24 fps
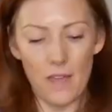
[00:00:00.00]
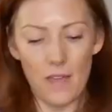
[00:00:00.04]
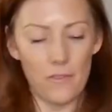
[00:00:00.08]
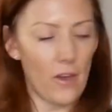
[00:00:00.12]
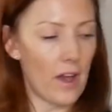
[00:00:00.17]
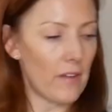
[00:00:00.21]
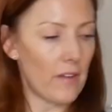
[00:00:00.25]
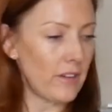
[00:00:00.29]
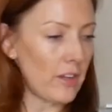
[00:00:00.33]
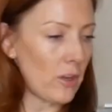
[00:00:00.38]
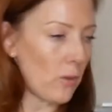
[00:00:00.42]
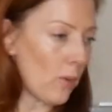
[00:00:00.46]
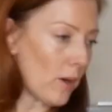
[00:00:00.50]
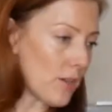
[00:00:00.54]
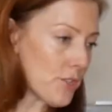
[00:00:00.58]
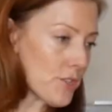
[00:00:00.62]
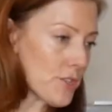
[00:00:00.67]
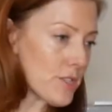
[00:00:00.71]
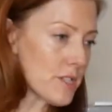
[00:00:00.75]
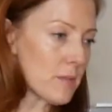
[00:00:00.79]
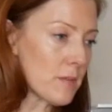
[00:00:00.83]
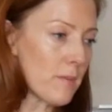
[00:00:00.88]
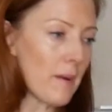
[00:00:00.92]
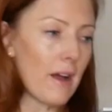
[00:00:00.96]
If you have any
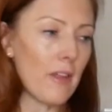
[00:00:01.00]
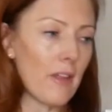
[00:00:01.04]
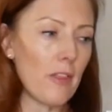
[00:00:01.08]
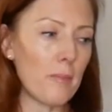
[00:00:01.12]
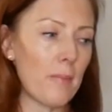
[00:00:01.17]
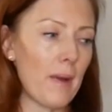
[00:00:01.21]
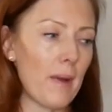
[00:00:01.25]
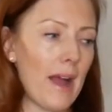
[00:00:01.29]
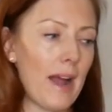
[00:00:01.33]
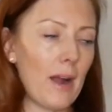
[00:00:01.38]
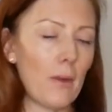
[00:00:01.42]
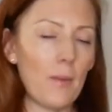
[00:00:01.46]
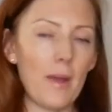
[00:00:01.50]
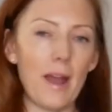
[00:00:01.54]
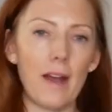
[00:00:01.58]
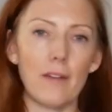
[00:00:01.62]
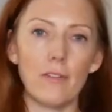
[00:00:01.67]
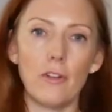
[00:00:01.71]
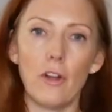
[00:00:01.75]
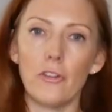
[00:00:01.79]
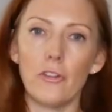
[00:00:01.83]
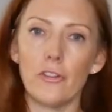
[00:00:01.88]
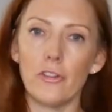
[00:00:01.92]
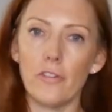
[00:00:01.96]
questions about the bag, we have
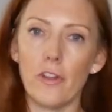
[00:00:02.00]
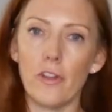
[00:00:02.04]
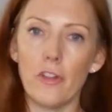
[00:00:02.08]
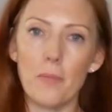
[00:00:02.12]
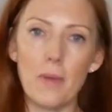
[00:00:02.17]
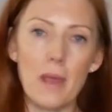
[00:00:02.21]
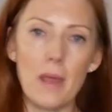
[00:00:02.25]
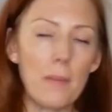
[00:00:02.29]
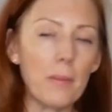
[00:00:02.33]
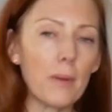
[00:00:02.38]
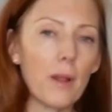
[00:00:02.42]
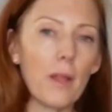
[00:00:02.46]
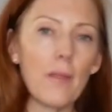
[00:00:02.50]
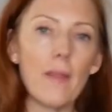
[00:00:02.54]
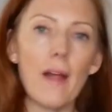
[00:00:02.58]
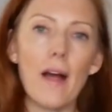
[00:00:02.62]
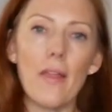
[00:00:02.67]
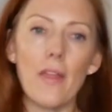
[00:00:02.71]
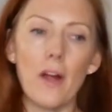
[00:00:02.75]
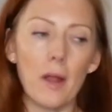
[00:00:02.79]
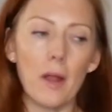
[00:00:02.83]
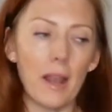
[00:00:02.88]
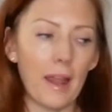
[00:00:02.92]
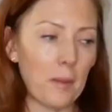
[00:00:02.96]
lots of other people on there
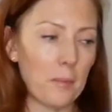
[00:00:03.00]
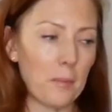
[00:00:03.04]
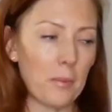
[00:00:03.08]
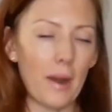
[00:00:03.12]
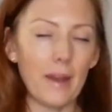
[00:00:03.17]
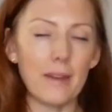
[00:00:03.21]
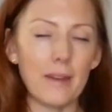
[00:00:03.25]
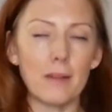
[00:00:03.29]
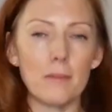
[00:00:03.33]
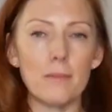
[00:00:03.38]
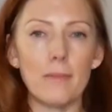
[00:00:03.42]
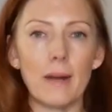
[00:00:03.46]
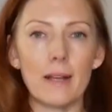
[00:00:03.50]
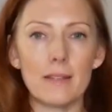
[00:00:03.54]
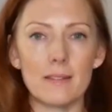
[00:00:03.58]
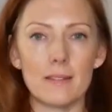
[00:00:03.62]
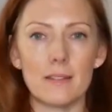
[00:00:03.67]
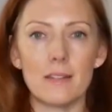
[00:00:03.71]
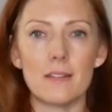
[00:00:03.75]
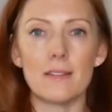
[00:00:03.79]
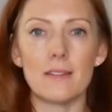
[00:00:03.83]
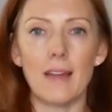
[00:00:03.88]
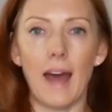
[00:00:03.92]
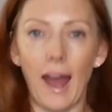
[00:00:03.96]
that are like brand
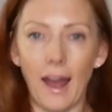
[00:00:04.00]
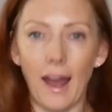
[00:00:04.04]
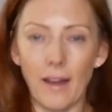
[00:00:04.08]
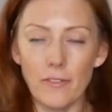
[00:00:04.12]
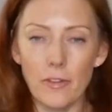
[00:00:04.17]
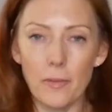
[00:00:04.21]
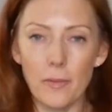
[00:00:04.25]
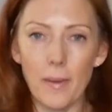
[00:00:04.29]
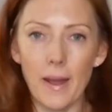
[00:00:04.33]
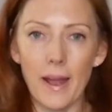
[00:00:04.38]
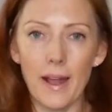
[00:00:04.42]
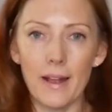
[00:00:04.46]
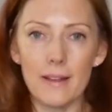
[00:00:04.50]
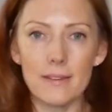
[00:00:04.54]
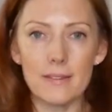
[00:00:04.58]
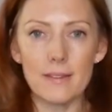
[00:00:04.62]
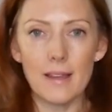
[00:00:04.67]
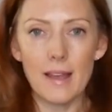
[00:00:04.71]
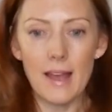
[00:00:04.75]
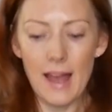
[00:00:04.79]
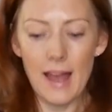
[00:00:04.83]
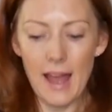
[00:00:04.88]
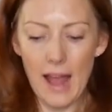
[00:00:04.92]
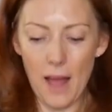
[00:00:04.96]
ambassadors that have the bags,
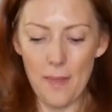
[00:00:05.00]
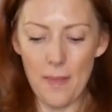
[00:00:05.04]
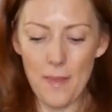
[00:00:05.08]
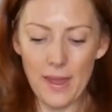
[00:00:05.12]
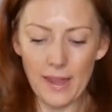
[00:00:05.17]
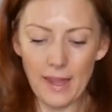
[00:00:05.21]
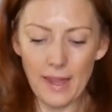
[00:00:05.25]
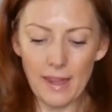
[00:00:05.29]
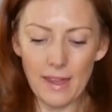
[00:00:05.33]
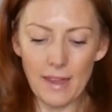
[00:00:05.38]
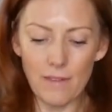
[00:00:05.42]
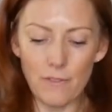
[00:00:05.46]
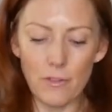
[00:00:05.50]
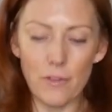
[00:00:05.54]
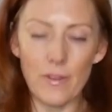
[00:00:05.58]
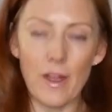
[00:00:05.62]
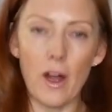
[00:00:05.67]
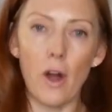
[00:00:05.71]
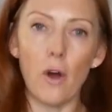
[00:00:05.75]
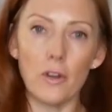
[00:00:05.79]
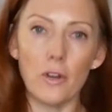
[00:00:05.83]
and they can give you their